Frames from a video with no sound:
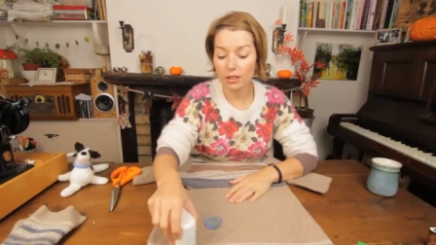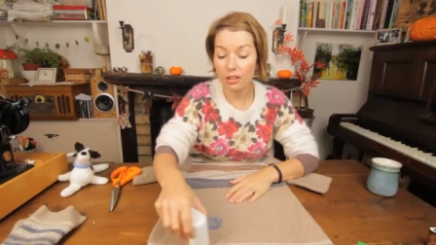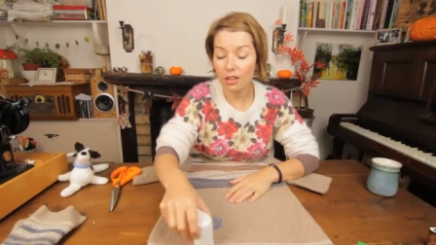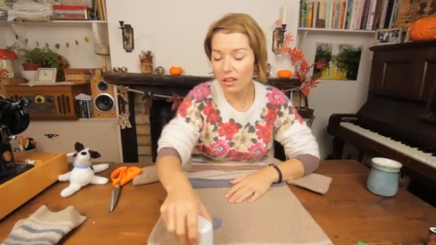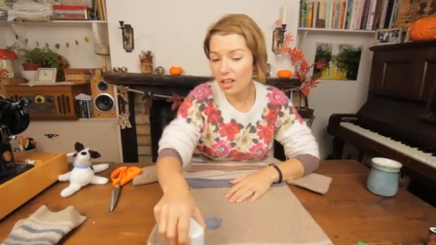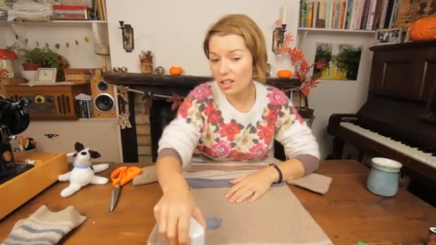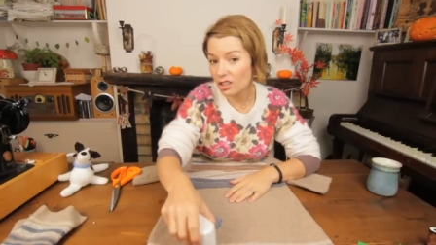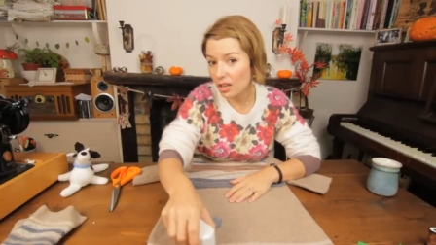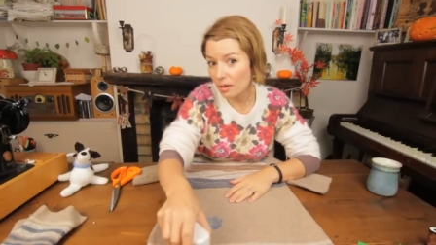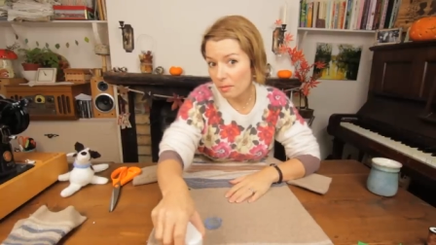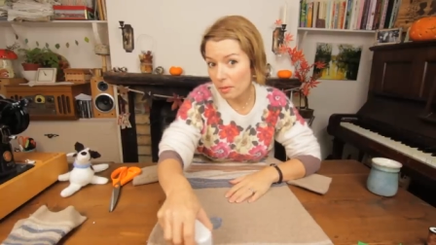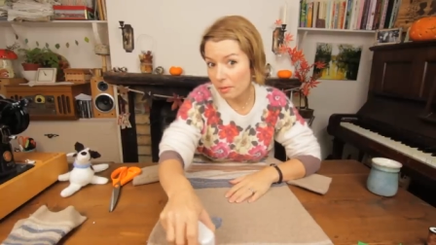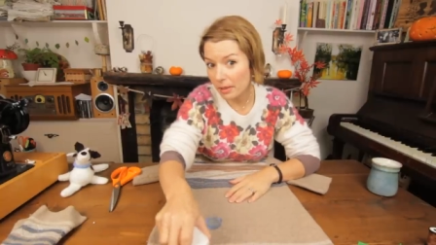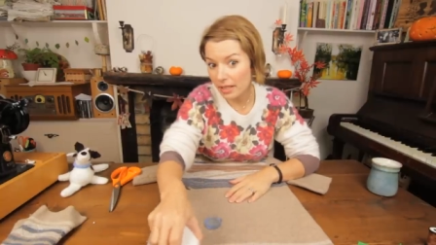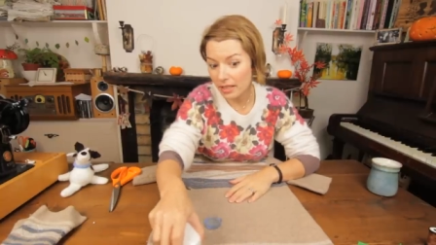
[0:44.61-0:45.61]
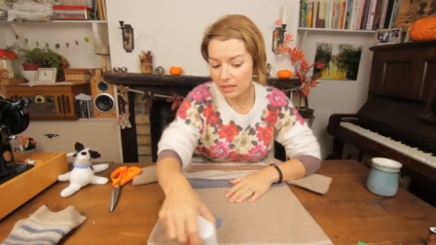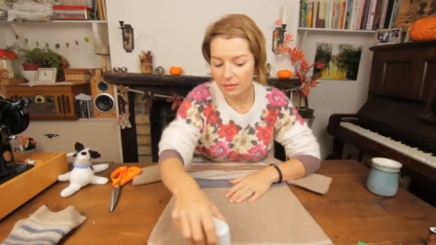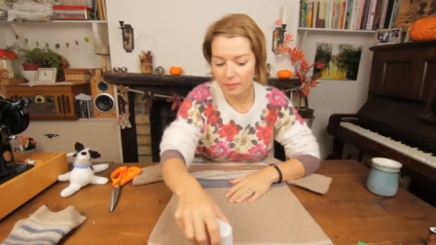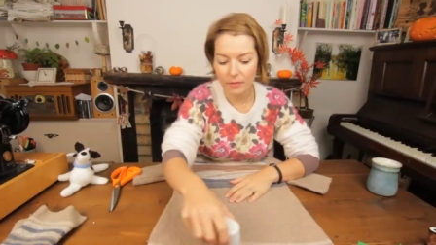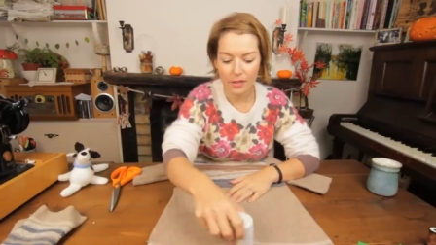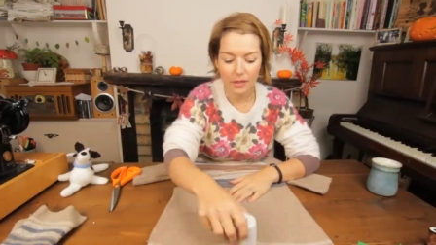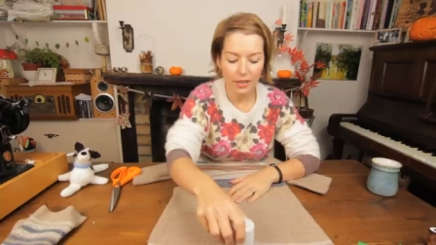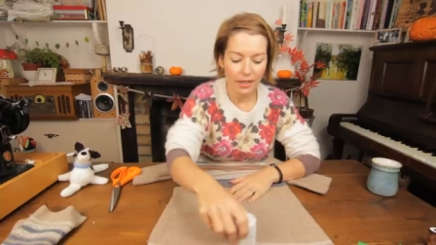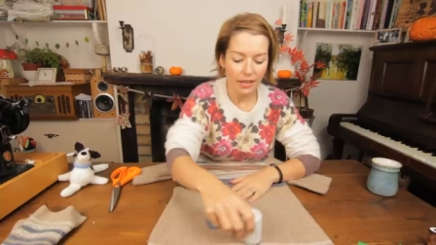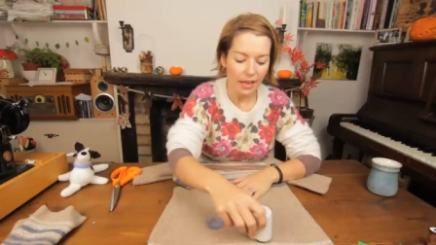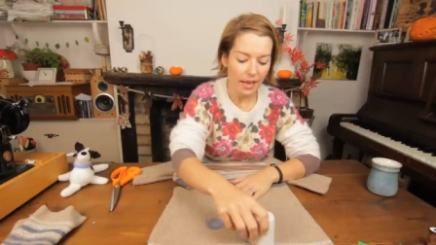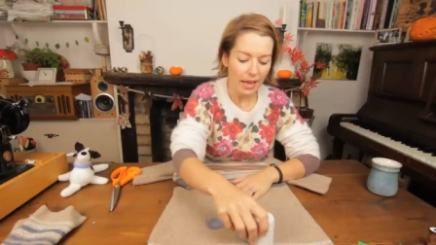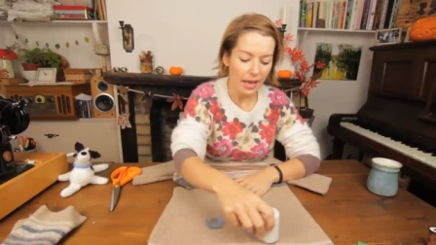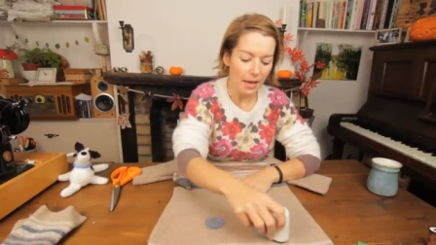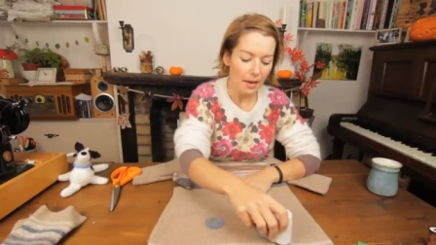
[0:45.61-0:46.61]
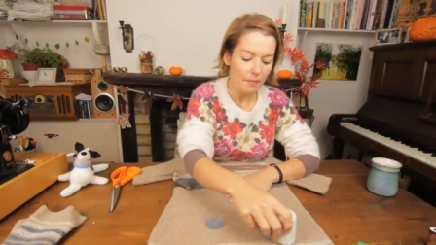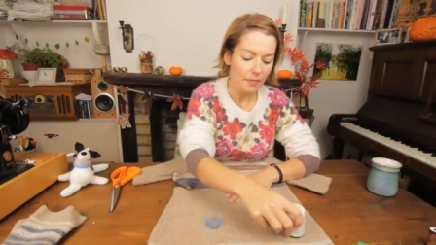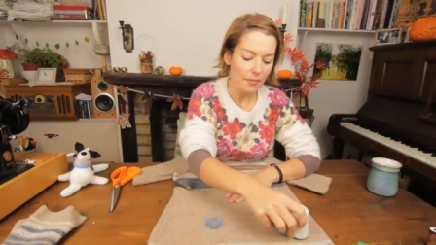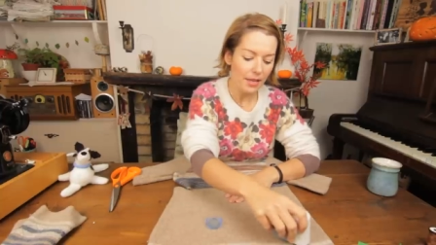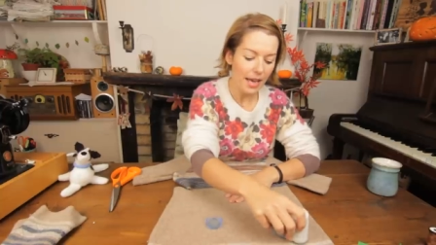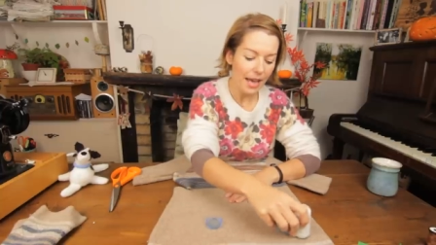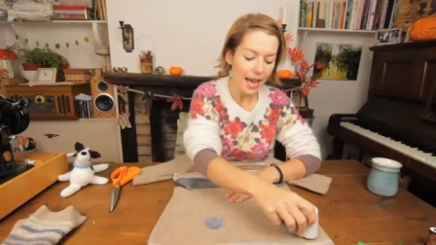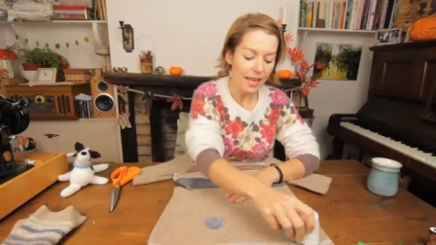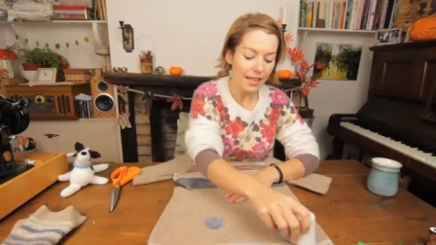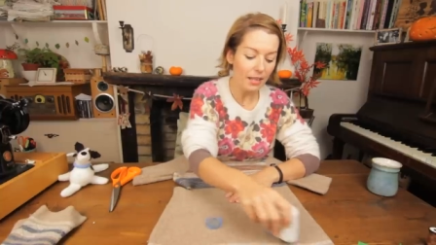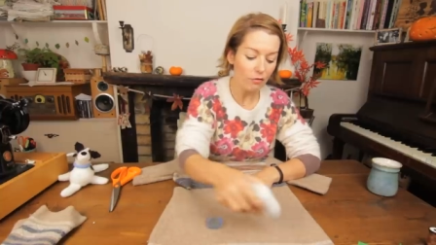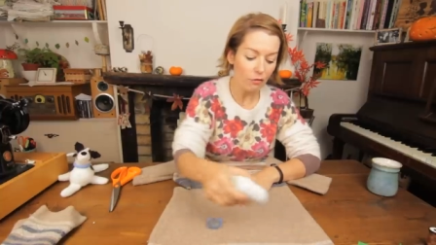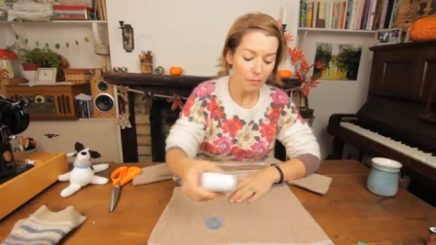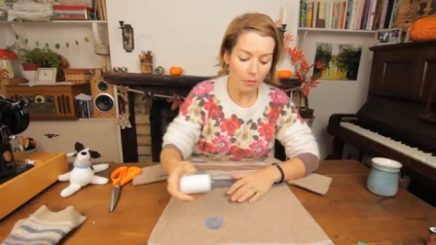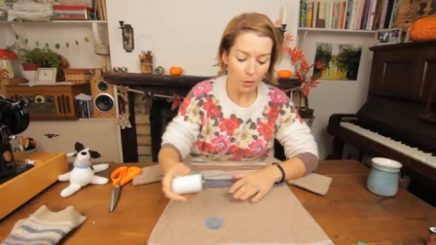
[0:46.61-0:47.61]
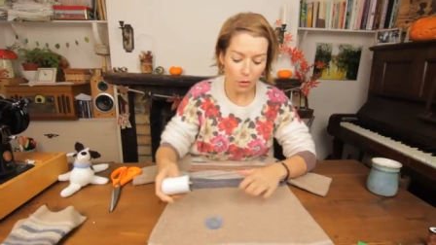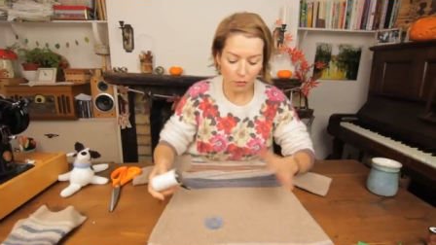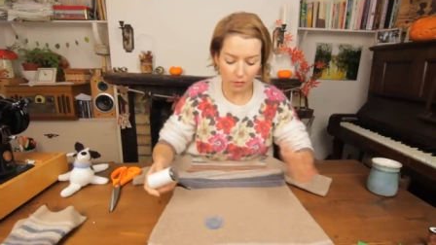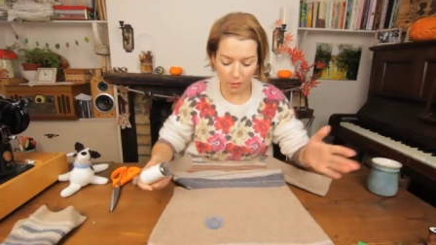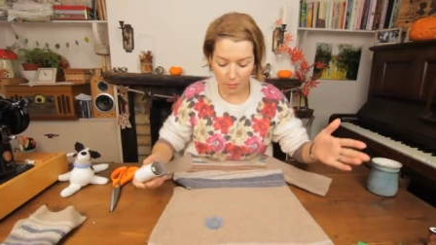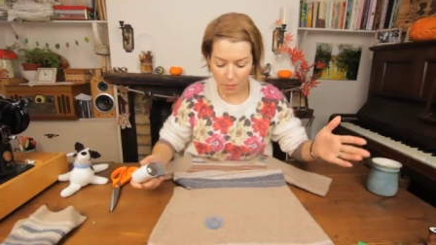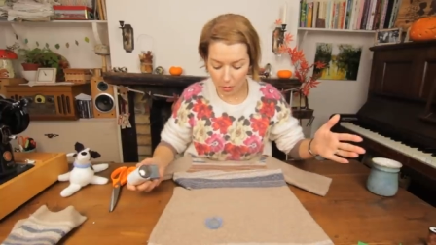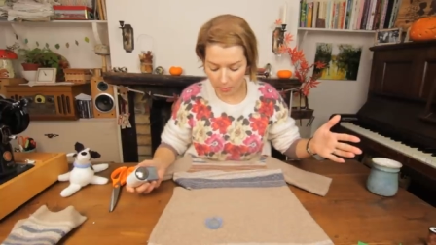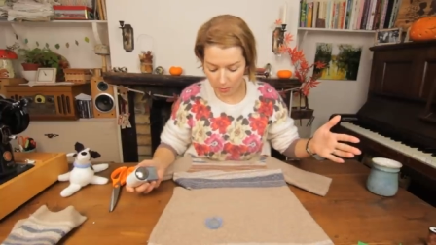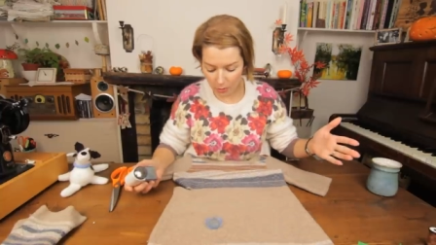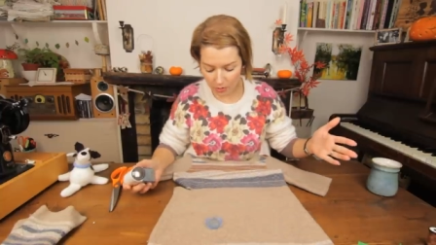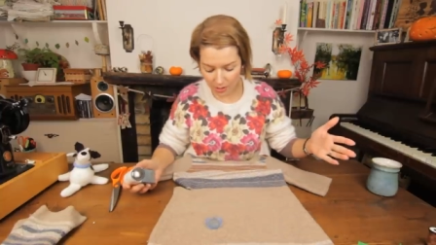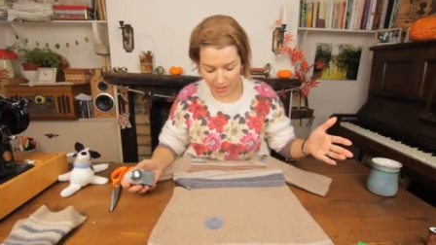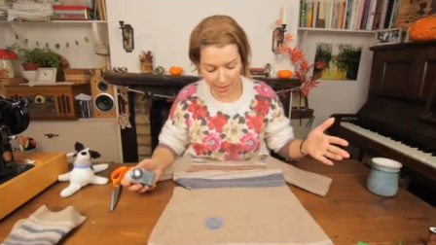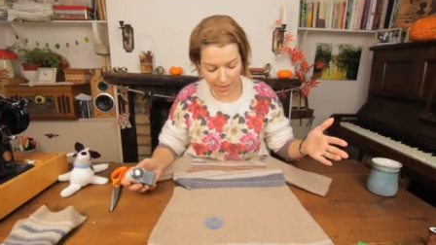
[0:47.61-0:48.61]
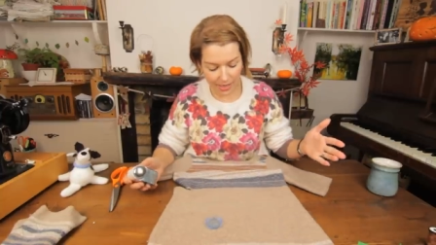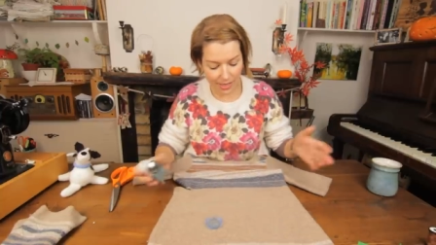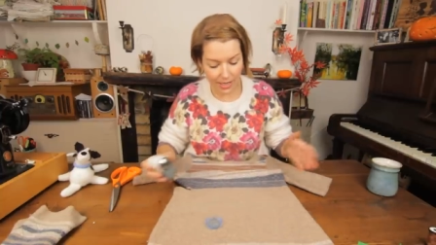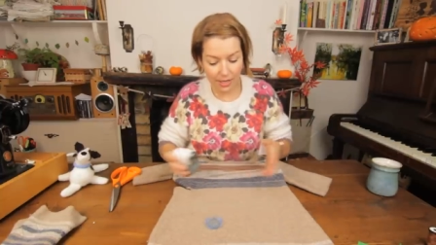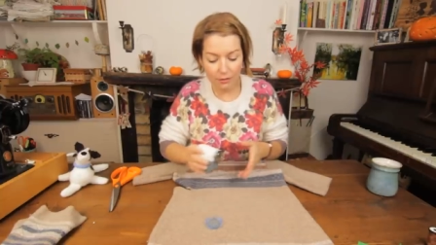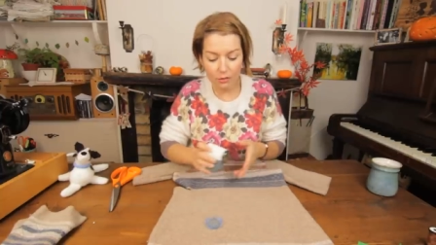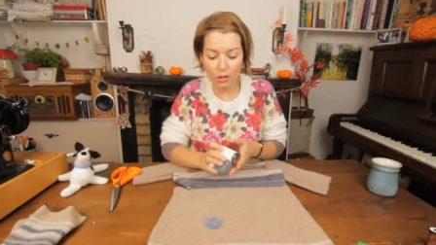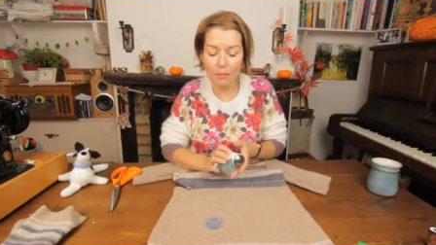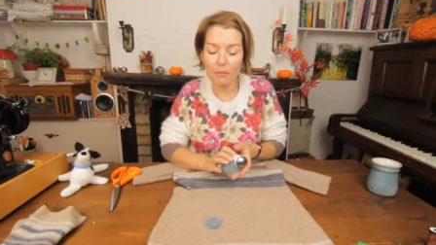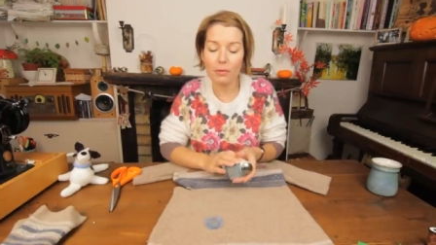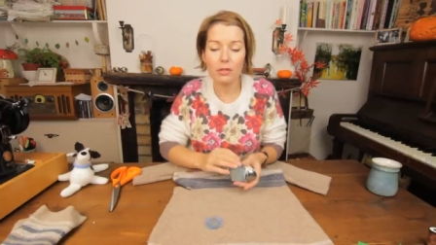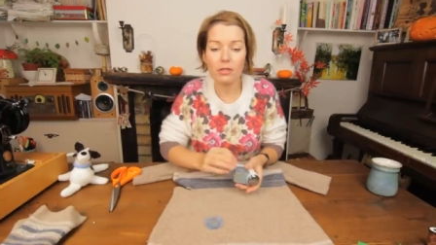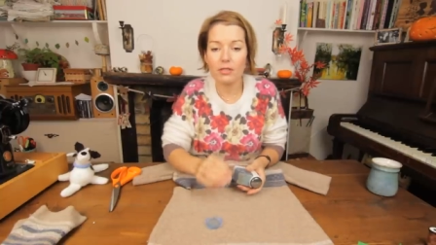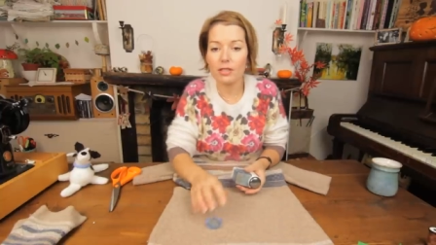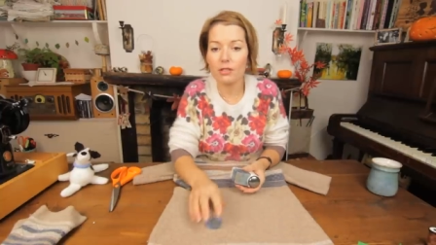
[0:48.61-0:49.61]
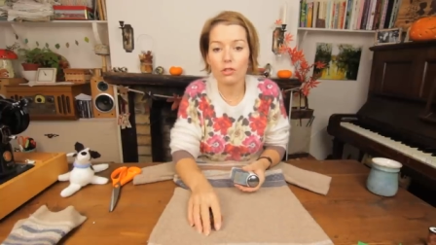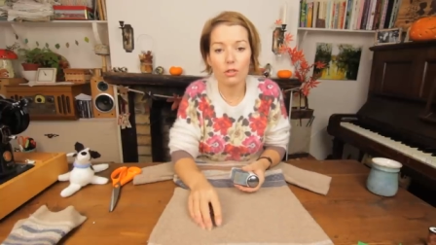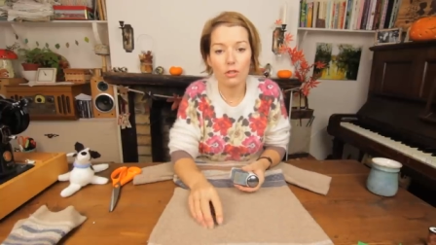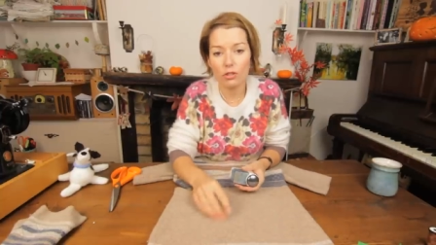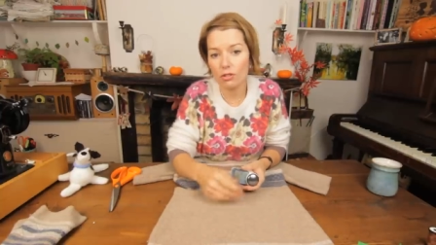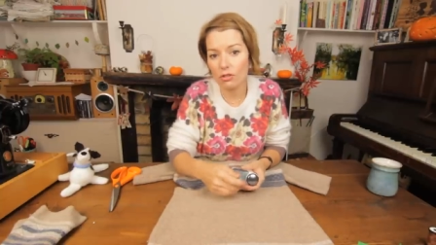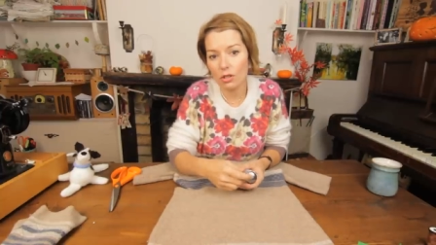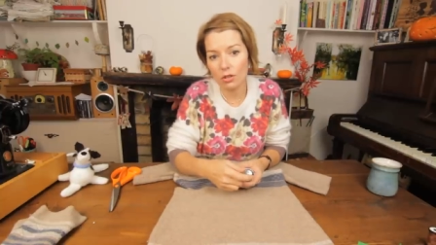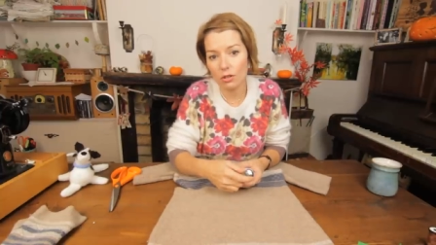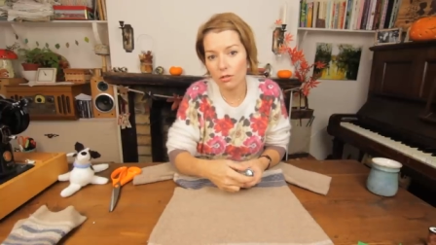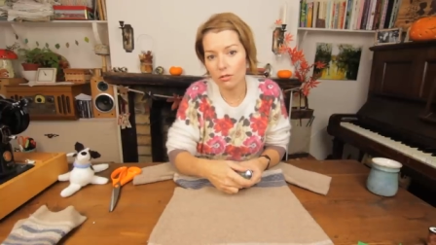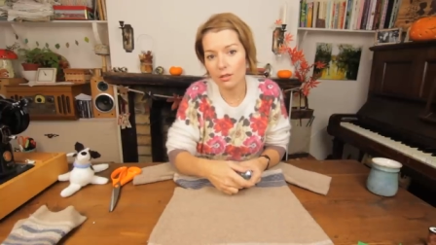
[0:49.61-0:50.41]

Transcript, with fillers: Not that I shave my beard. Um, and they remove the bobbles and leave jumpers as good as new.